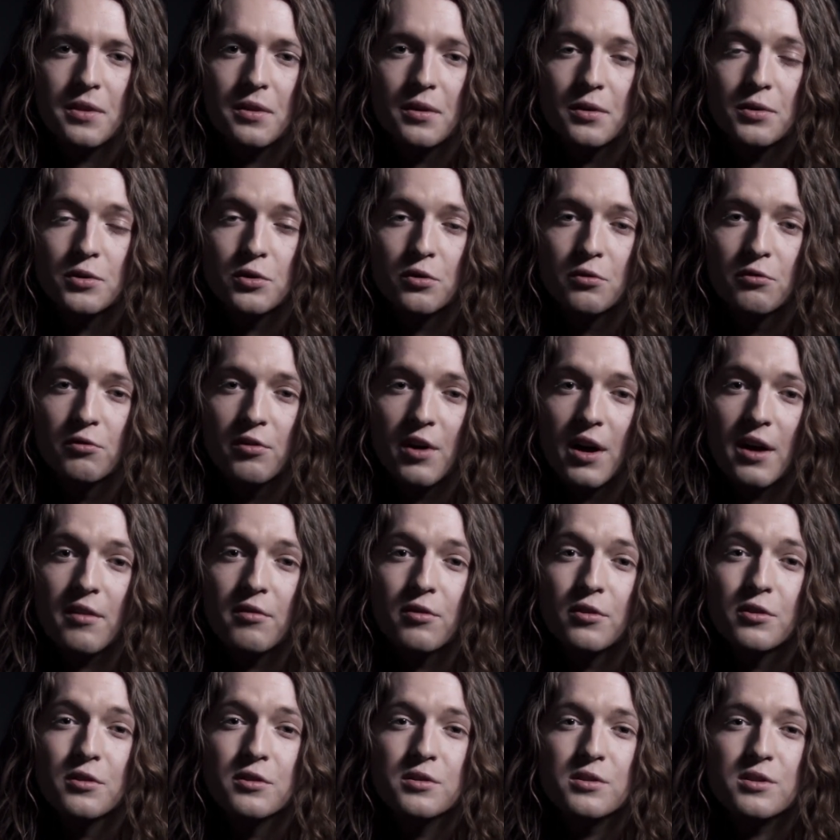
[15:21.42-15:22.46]
The
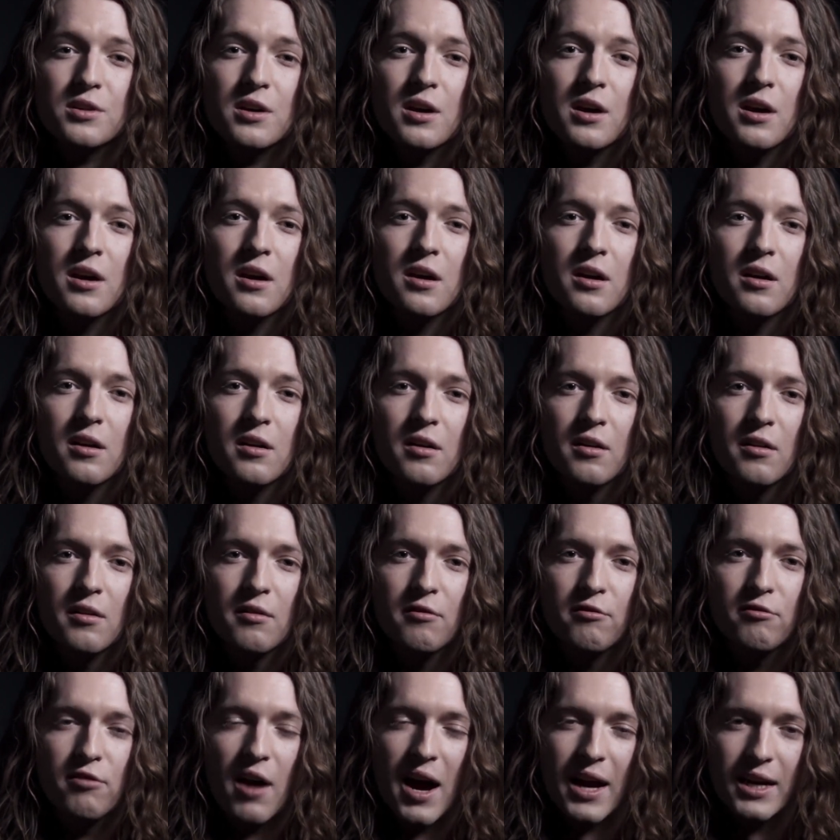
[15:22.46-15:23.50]
survivors
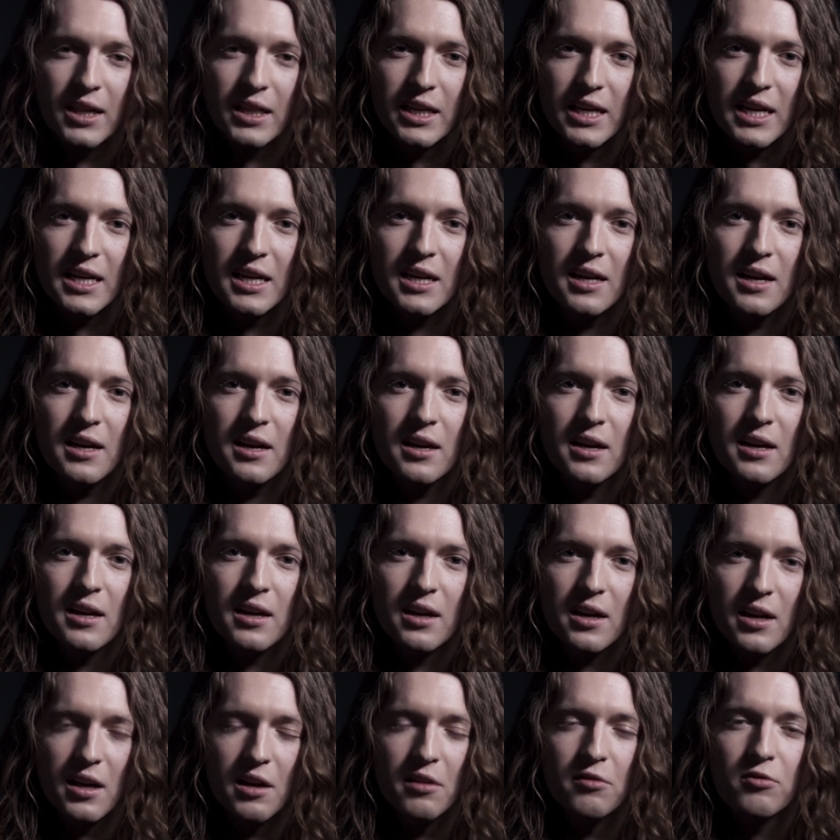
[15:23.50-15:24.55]
finally
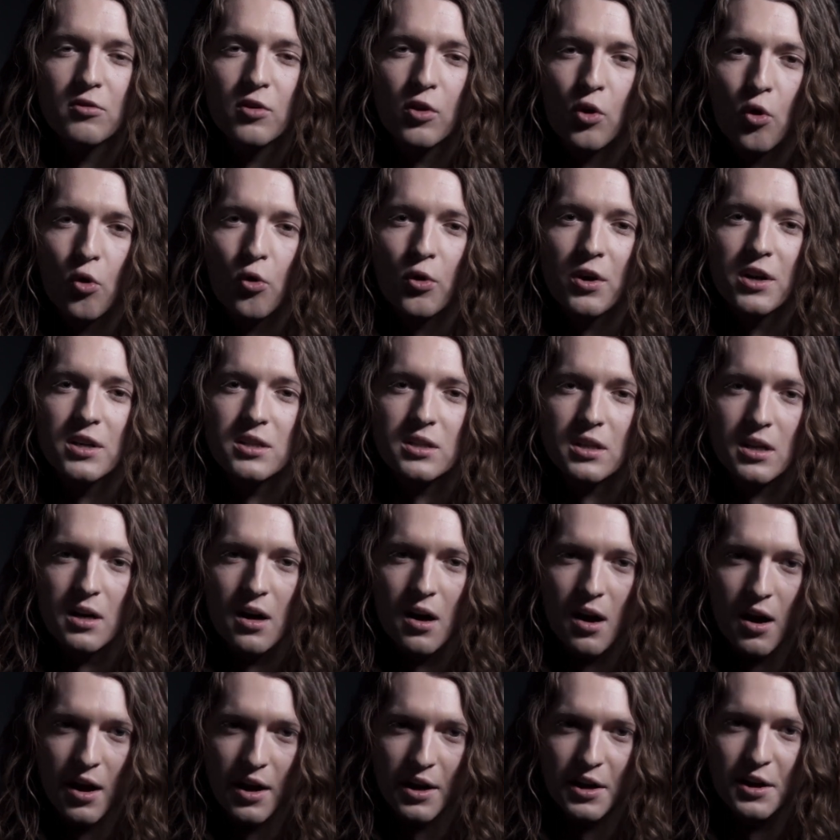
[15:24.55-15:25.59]
give glory to
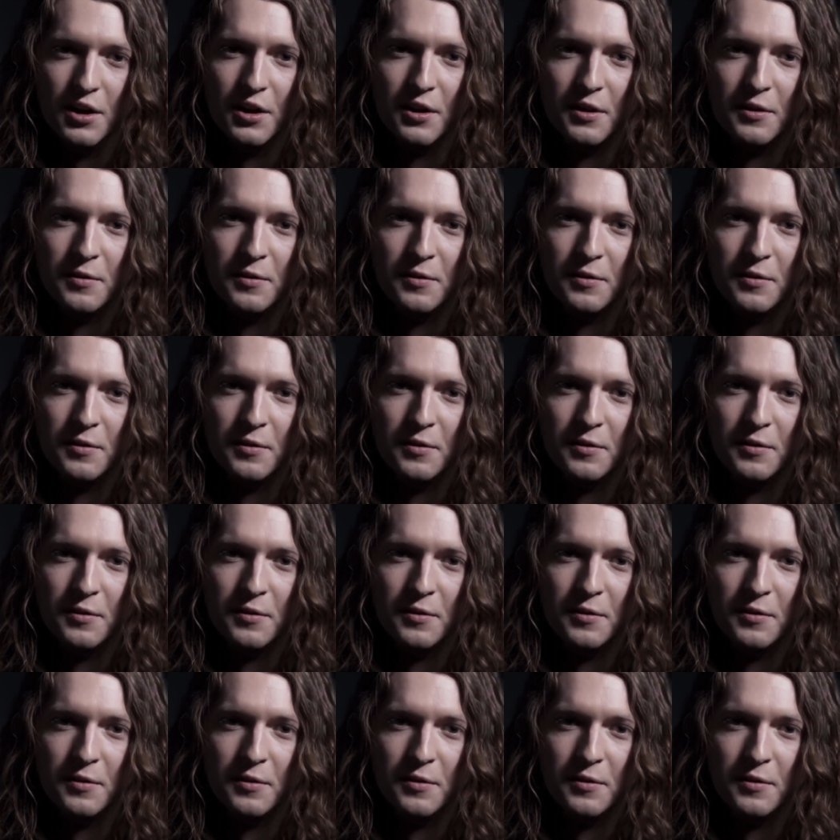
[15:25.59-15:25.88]
God.